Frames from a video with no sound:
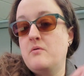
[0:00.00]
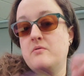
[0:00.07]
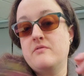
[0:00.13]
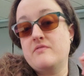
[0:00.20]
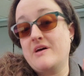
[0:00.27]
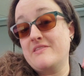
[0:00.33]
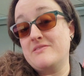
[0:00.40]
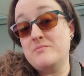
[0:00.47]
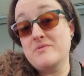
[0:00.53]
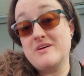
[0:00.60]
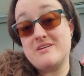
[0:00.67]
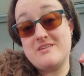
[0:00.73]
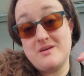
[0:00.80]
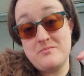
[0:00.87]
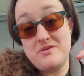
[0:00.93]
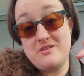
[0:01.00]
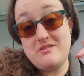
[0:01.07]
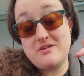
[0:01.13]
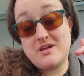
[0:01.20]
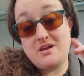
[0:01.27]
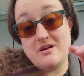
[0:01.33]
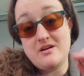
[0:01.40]
We've got the Black
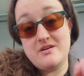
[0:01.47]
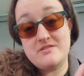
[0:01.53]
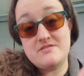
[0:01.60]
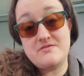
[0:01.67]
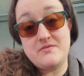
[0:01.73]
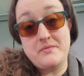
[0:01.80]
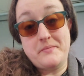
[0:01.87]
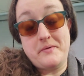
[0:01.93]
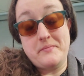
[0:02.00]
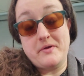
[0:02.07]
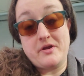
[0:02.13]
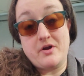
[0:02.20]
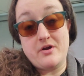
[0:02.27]
Nebula carrots from my